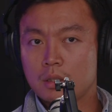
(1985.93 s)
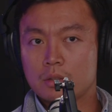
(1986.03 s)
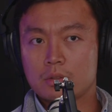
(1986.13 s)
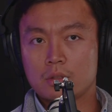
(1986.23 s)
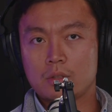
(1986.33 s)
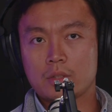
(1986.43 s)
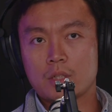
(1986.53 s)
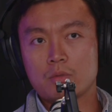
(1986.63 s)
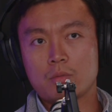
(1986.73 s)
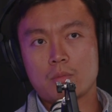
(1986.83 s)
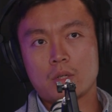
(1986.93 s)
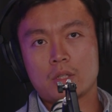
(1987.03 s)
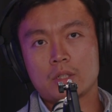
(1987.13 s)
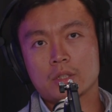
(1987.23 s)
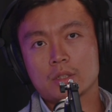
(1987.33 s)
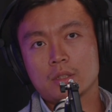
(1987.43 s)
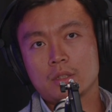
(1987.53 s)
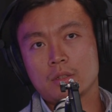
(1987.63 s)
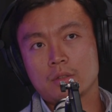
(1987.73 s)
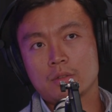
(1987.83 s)
So that will mark
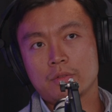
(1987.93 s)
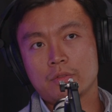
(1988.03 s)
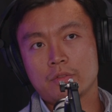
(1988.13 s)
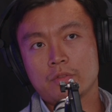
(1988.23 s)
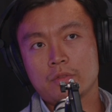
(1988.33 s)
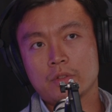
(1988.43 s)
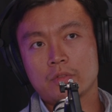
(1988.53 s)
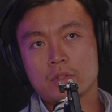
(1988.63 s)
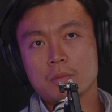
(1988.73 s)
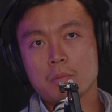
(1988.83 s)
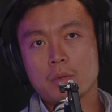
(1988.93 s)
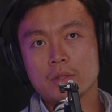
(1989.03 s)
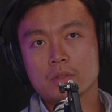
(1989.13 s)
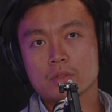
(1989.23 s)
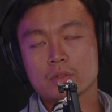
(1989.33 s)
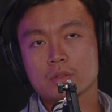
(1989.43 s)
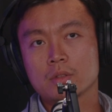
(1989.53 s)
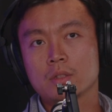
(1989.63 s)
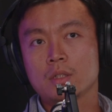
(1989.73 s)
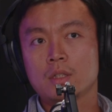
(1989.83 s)
15 months
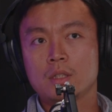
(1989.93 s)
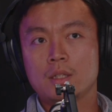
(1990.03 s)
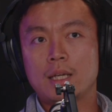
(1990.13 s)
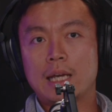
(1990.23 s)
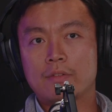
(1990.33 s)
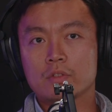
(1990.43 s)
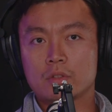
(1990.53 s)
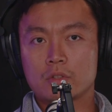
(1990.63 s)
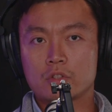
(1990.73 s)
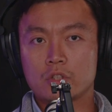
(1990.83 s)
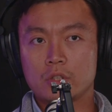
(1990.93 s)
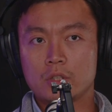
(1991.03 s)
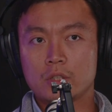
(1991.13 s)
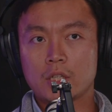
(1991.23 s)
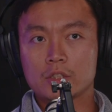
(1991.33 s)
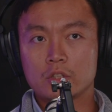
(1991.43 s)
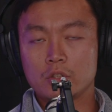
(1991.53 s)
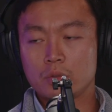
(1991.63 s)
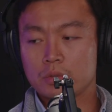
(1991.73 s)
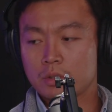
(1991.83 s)
after she got the
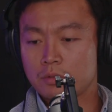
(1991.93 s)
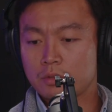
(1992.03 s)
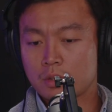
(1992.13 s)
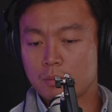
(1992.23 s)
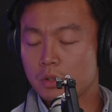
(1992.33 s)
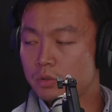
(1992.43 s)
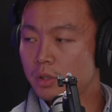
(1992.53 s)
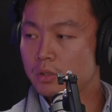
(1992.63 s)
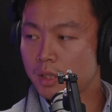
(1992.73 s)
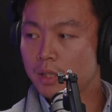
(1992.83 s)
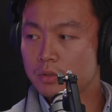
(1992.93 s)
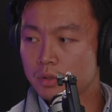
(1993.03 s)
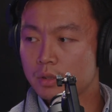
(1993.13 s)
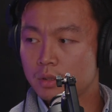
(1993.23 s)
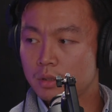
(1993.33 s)
news of terminal stage cancer.